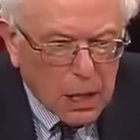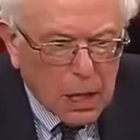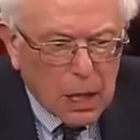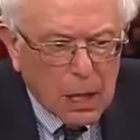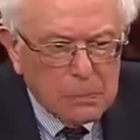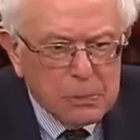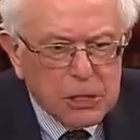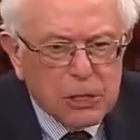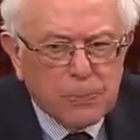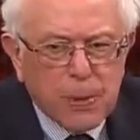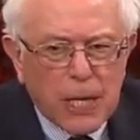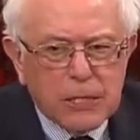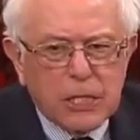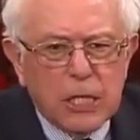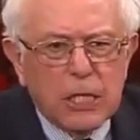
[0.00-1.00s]
Mr.
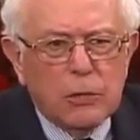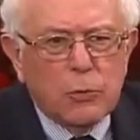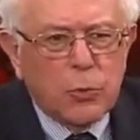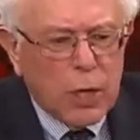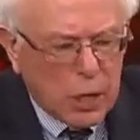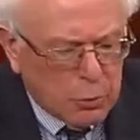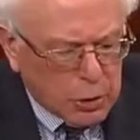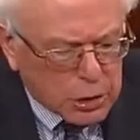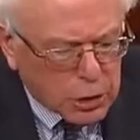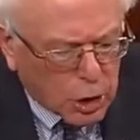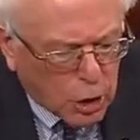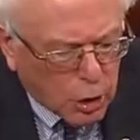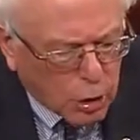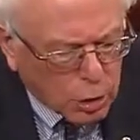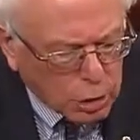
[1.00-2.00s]
President, we were
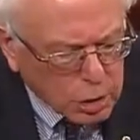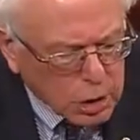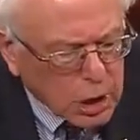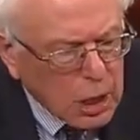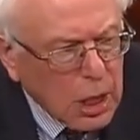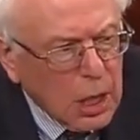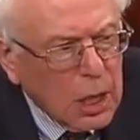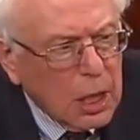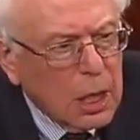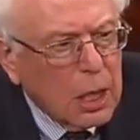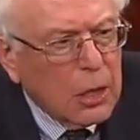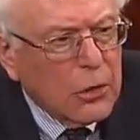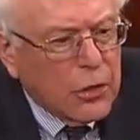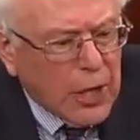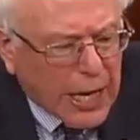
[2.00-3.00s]
told
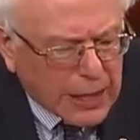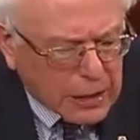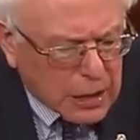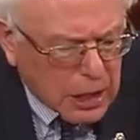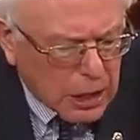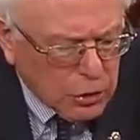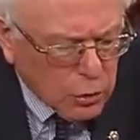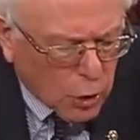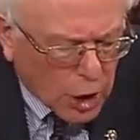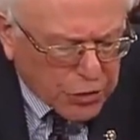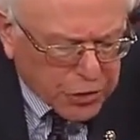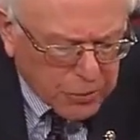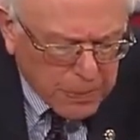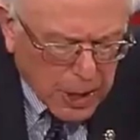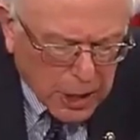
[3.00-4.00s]
that the
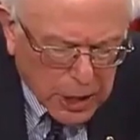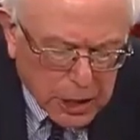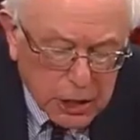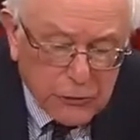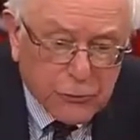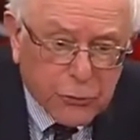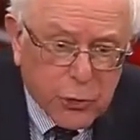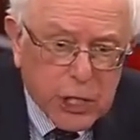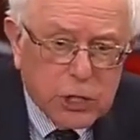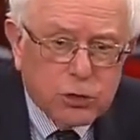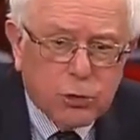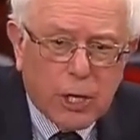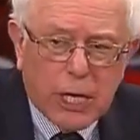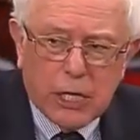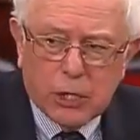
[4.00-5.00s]
North American Free
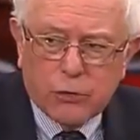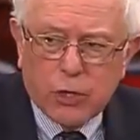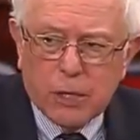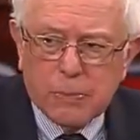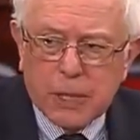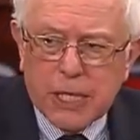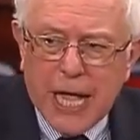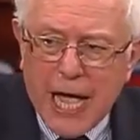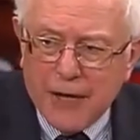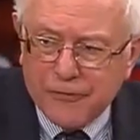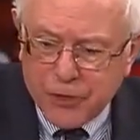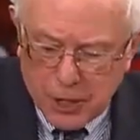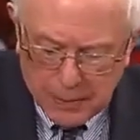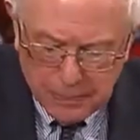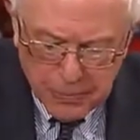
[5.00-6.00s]
Trade Agreement,
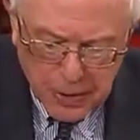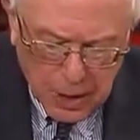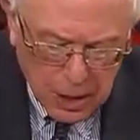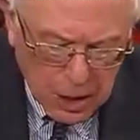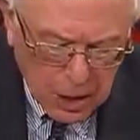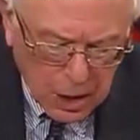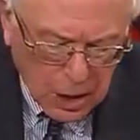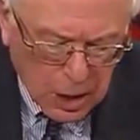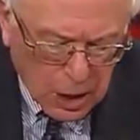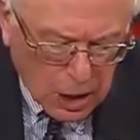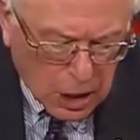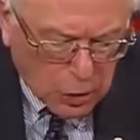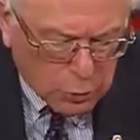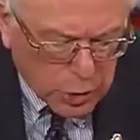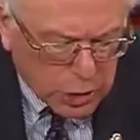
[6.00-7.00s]
NAFTA,
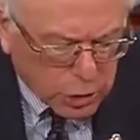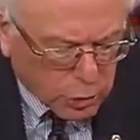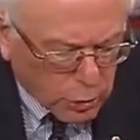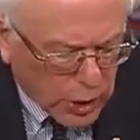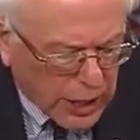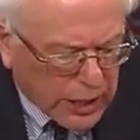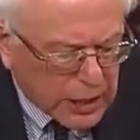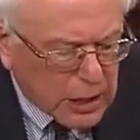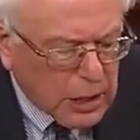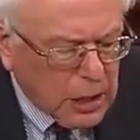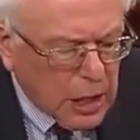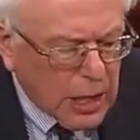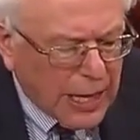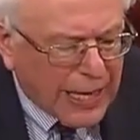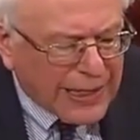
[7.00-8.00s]
would create
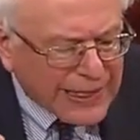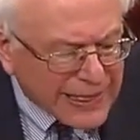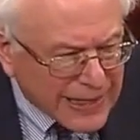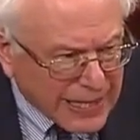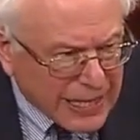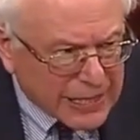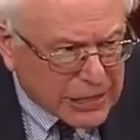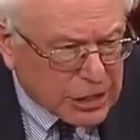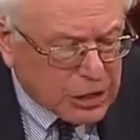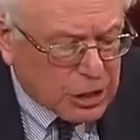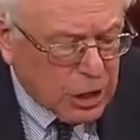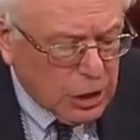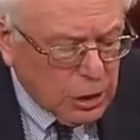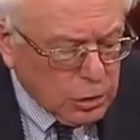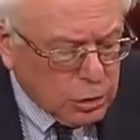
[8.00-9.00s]
at
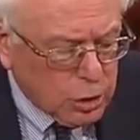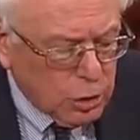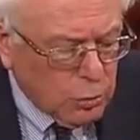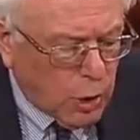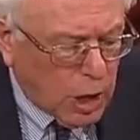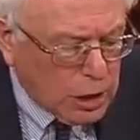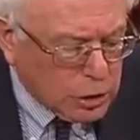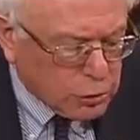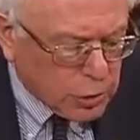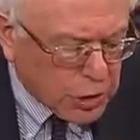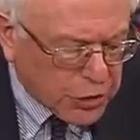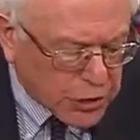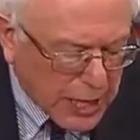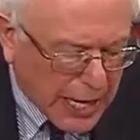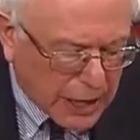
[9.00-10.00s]
least
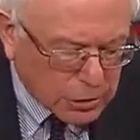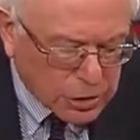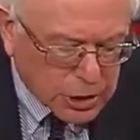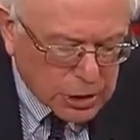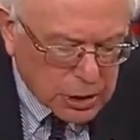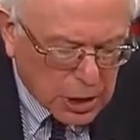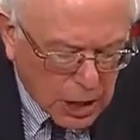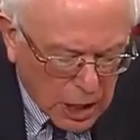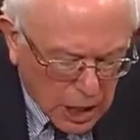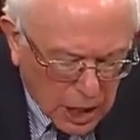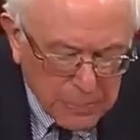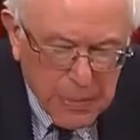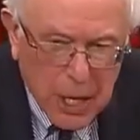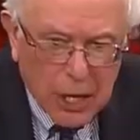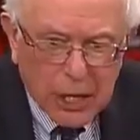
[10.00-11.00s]
200,000
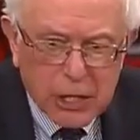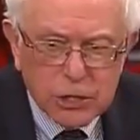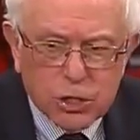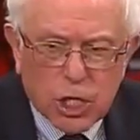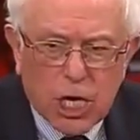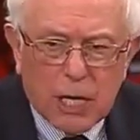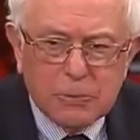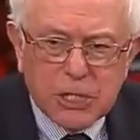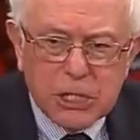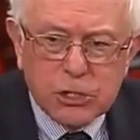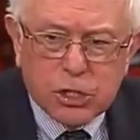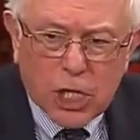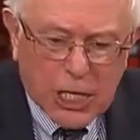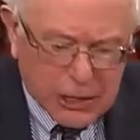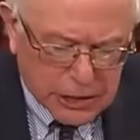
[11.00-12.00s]
American jobs
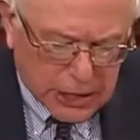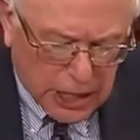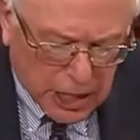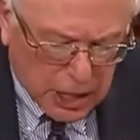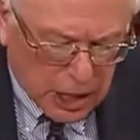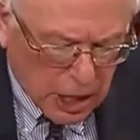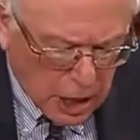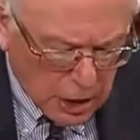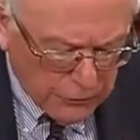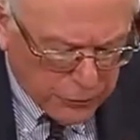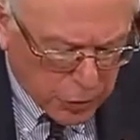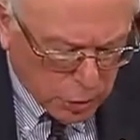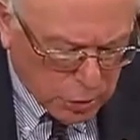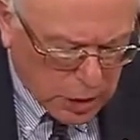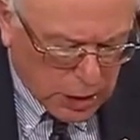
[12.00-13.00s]
in just a
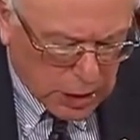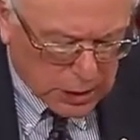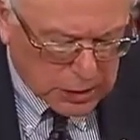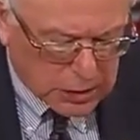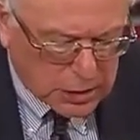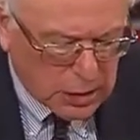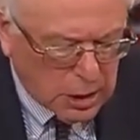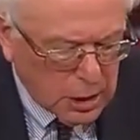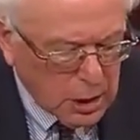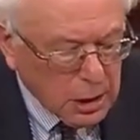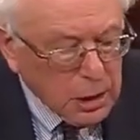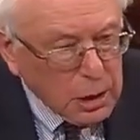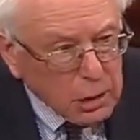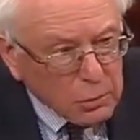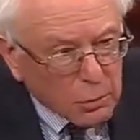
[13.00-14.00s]
few years.
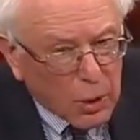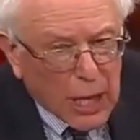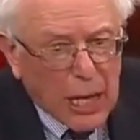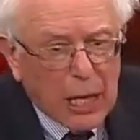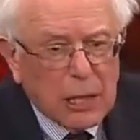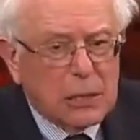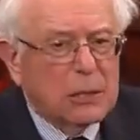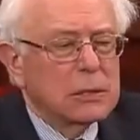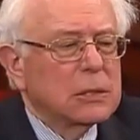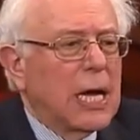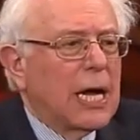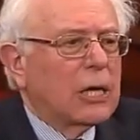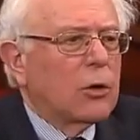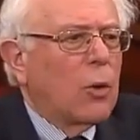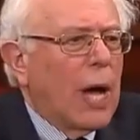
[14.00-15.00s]
Well,
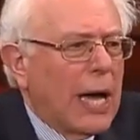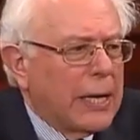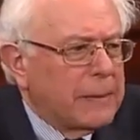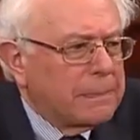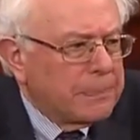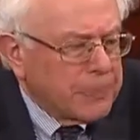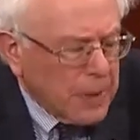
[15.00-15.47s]
not quite.